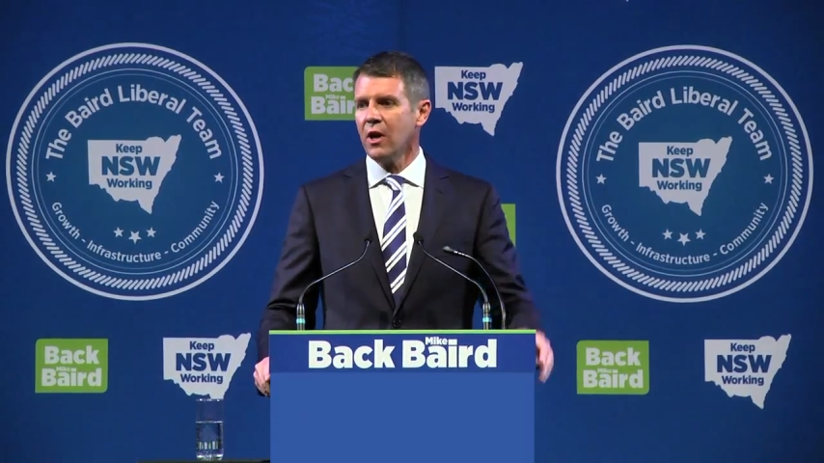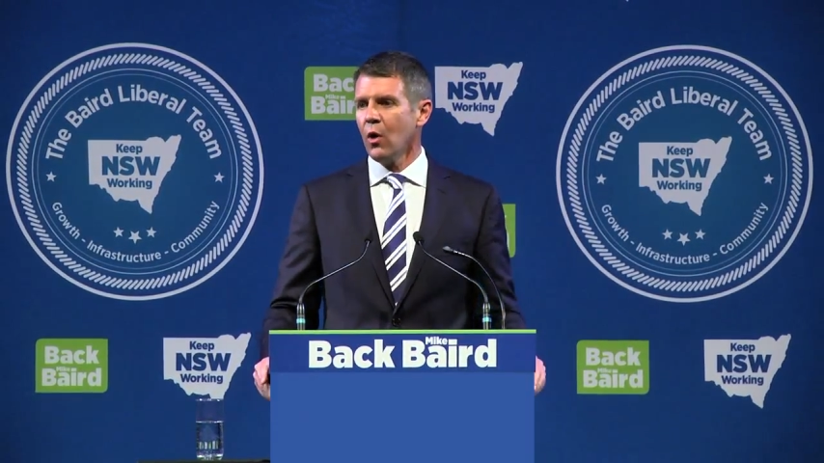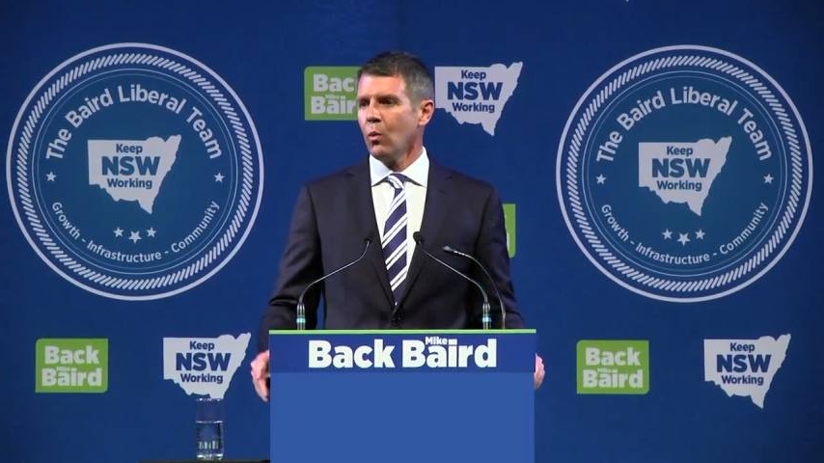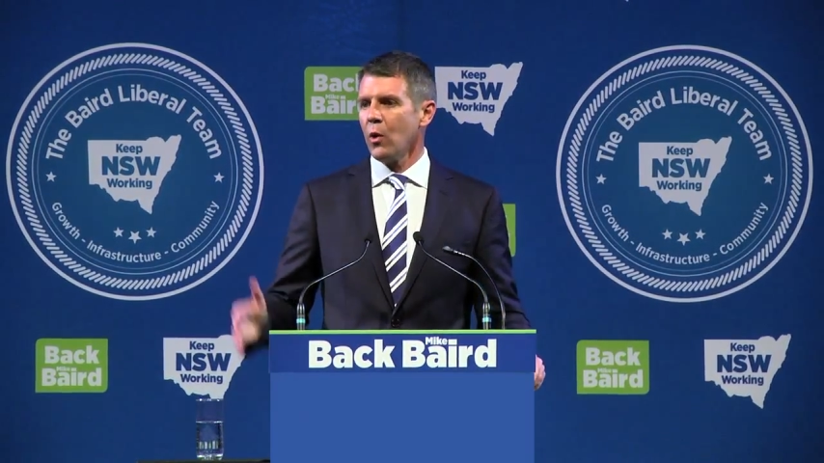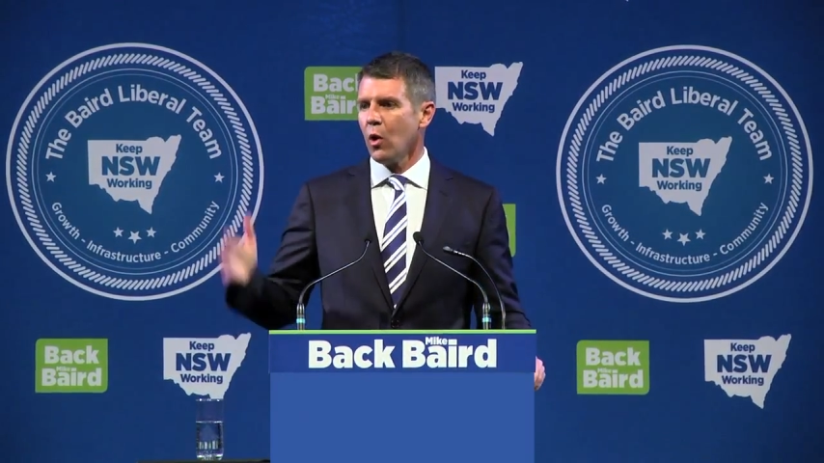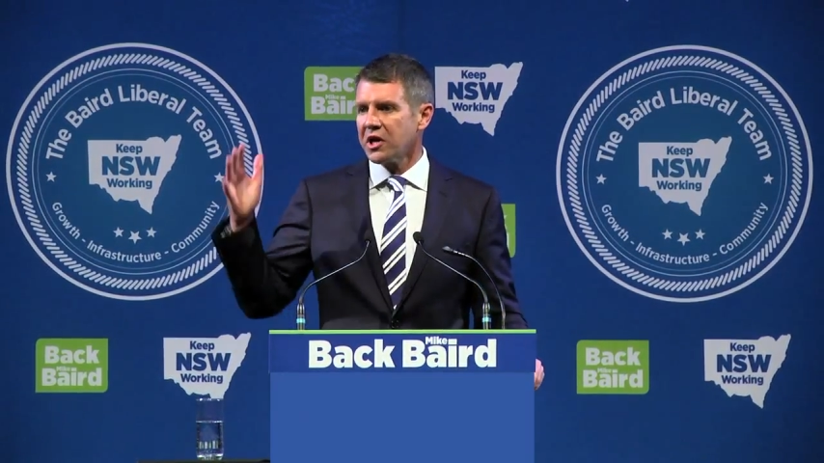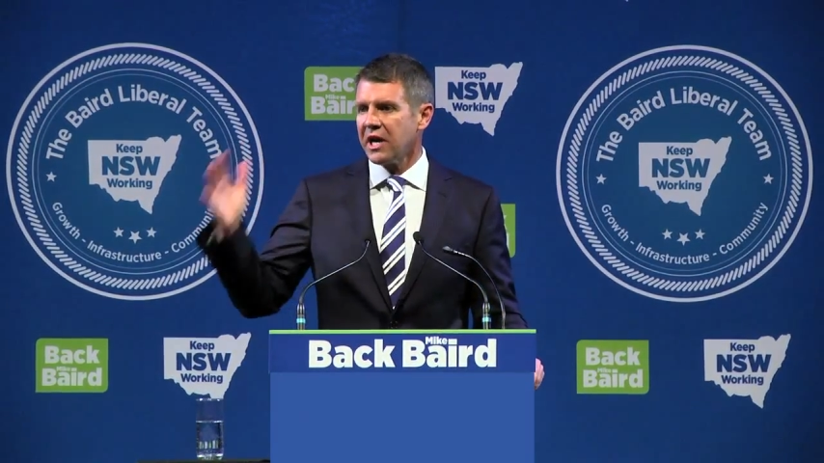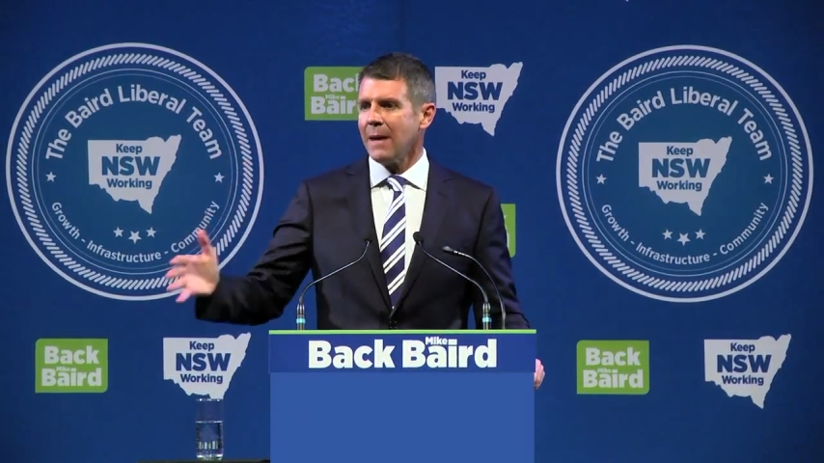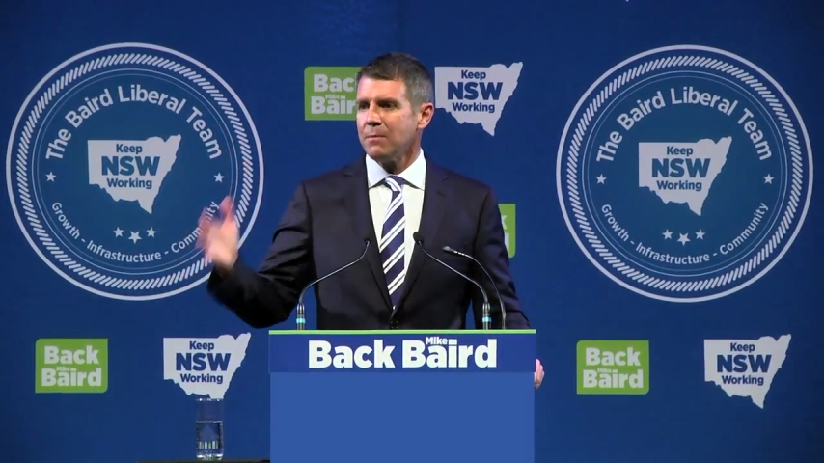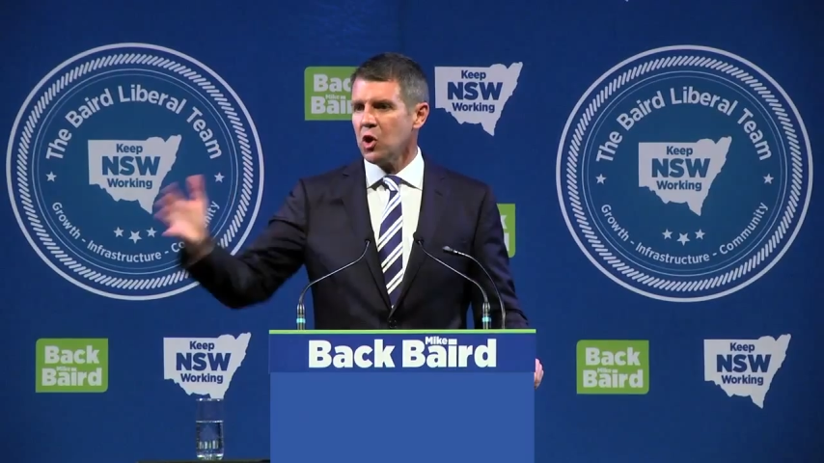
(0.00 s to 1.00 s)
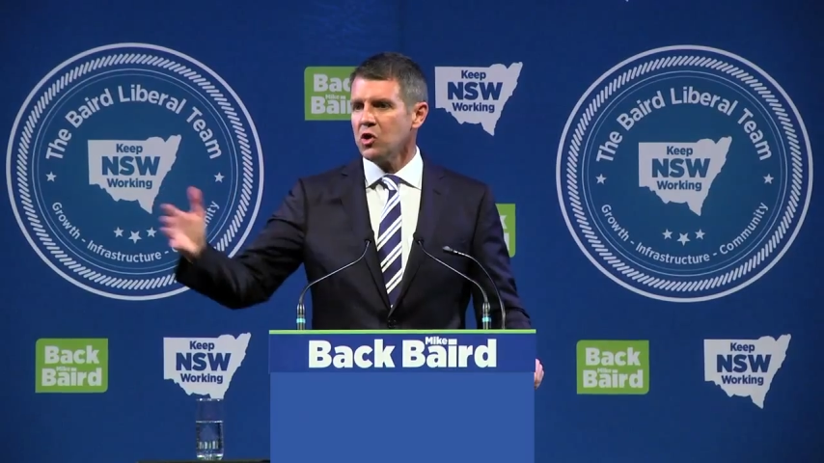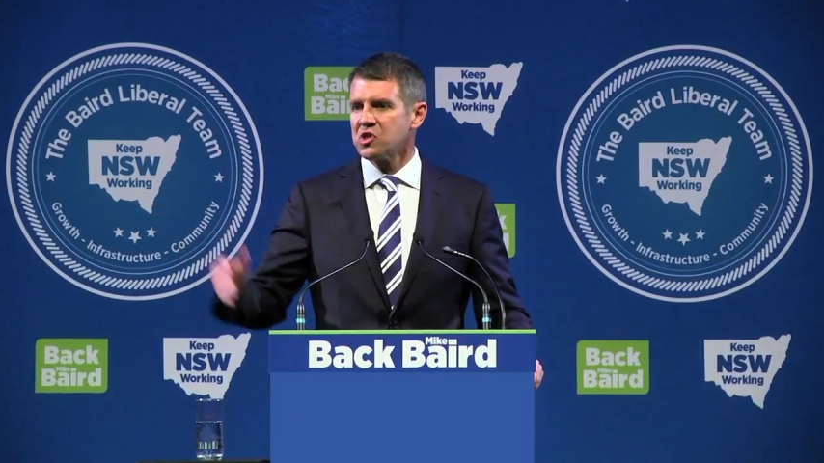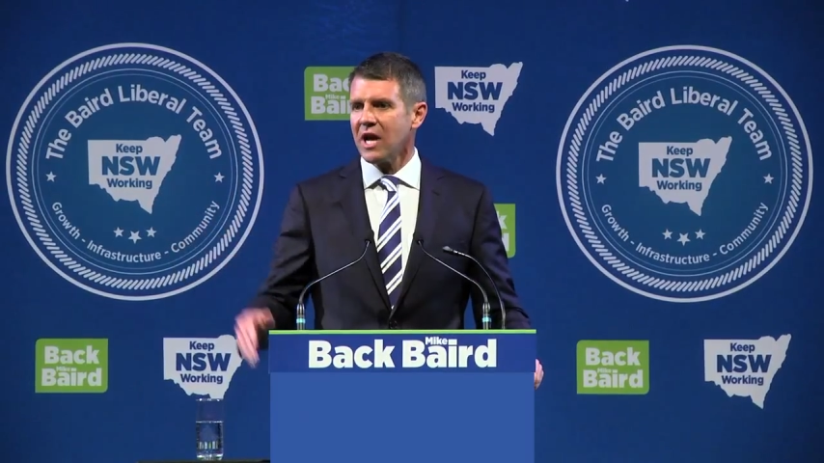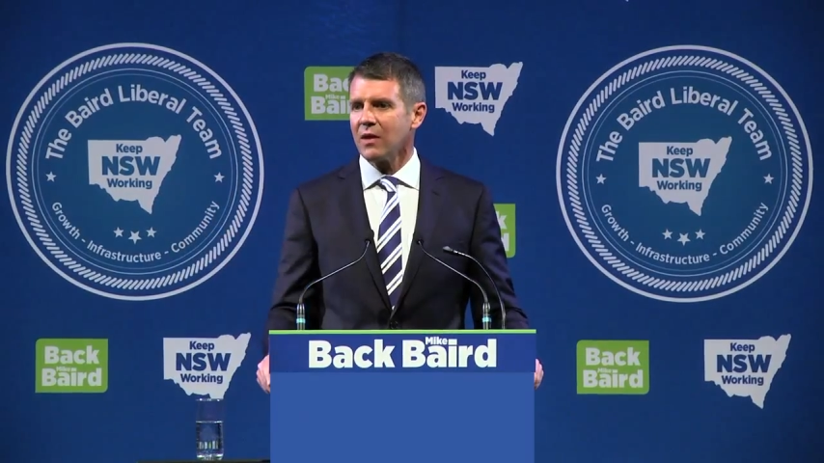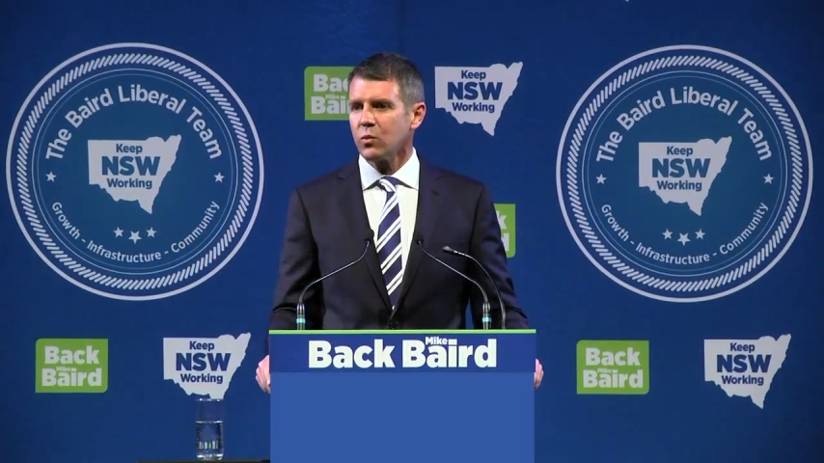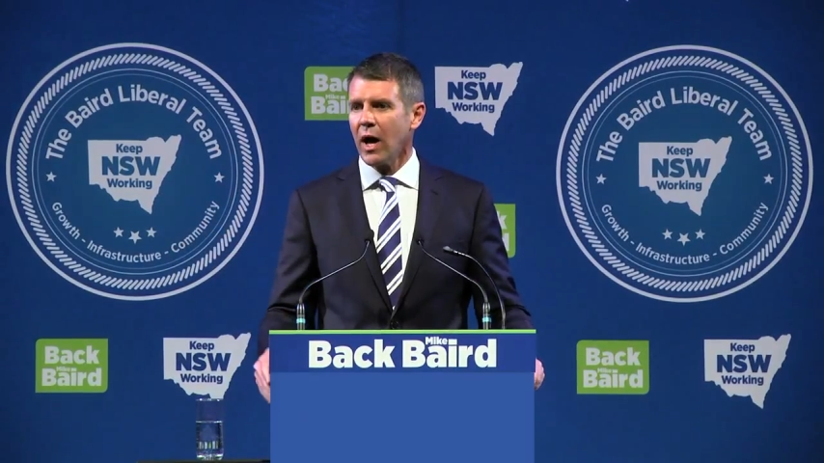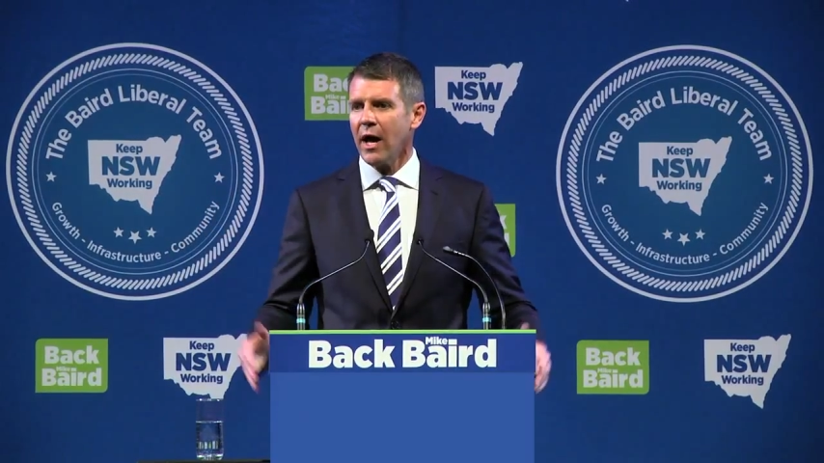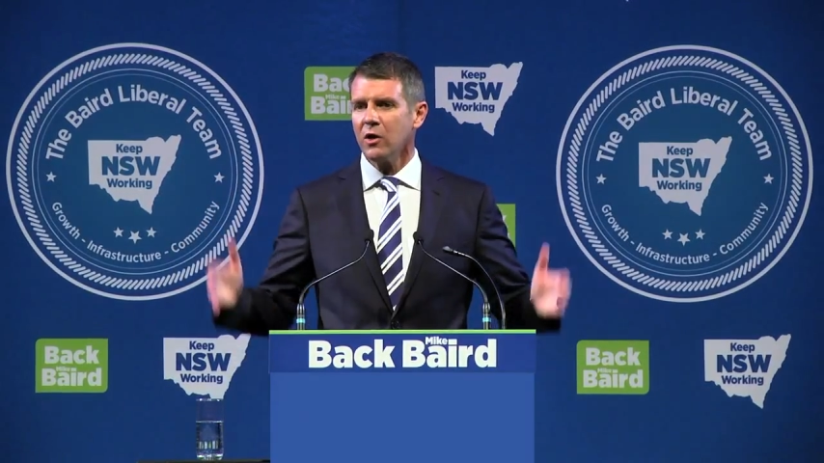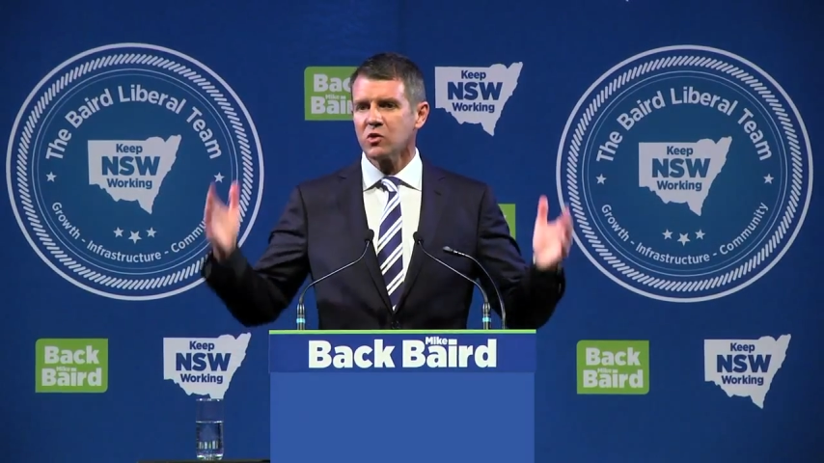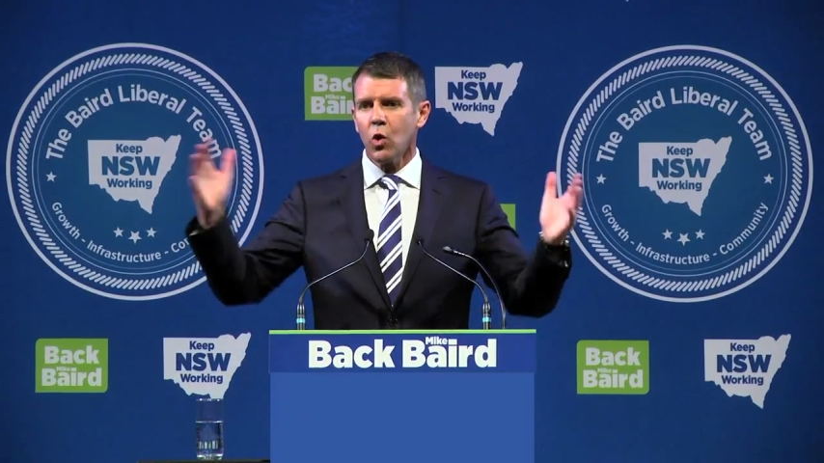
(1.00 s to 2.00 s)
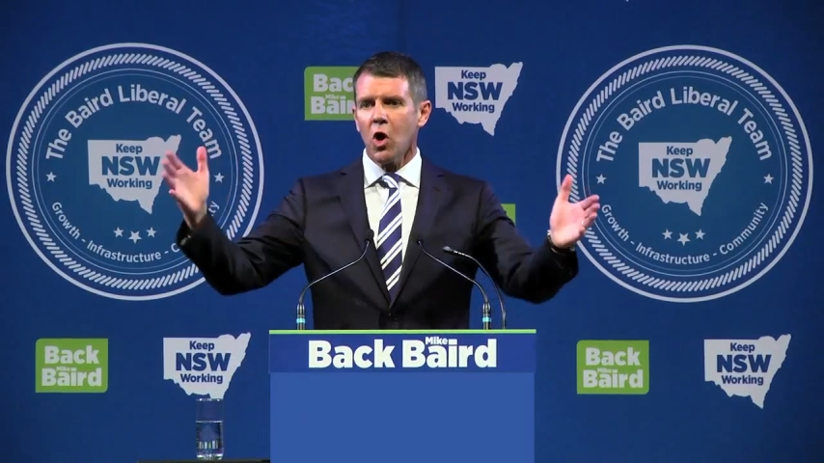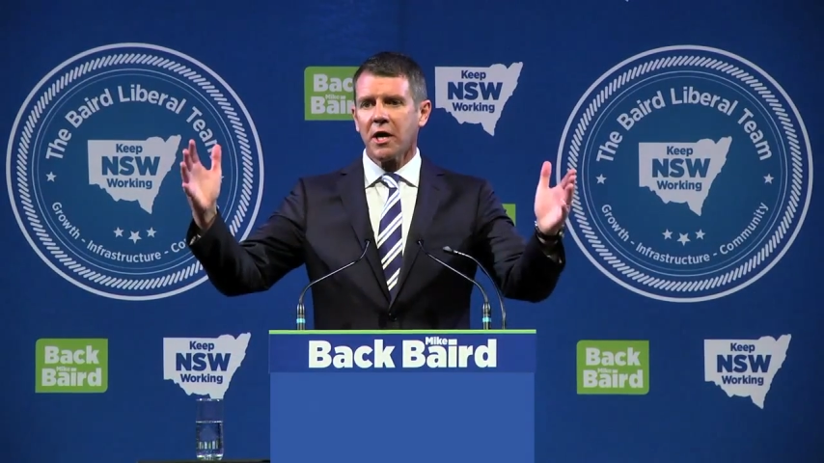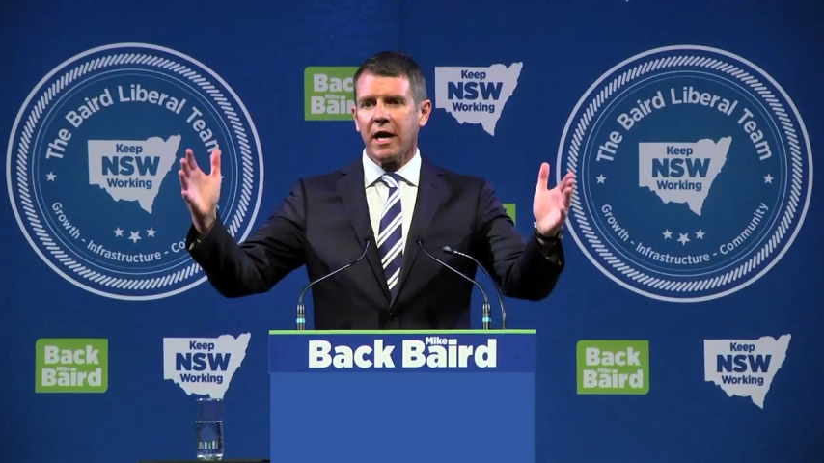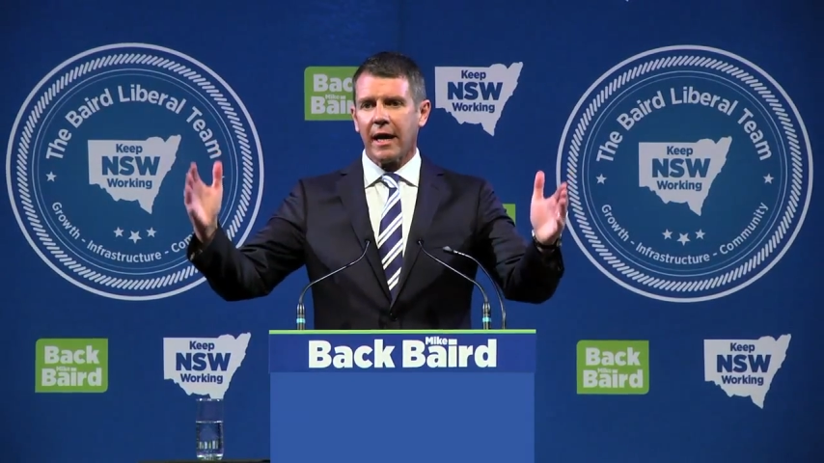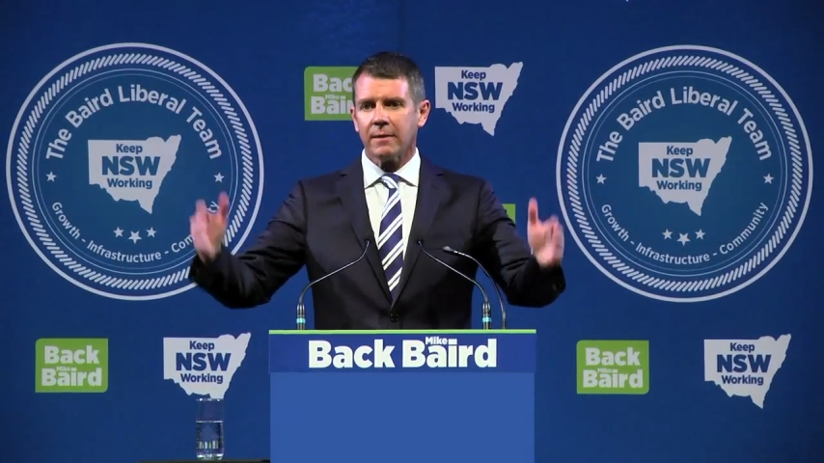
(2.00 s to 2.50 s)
we will keep New South Wales working.